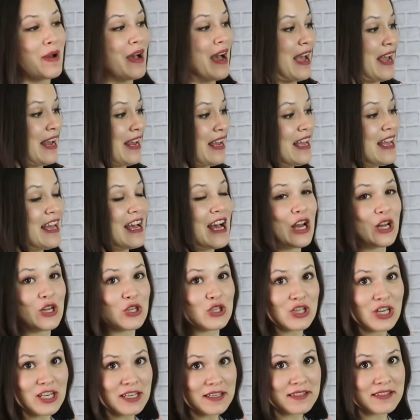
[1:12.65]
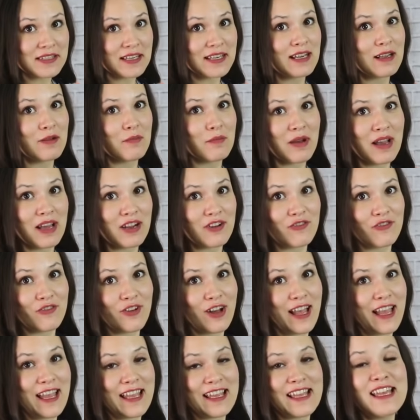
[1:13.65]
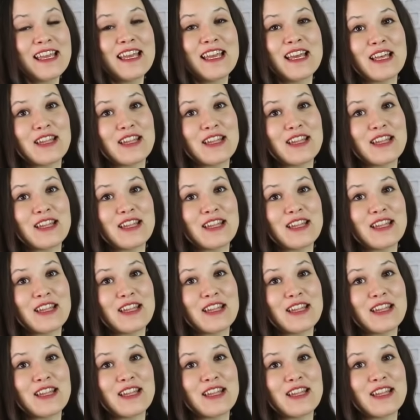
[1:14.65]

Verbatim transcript: by adjusting and modifying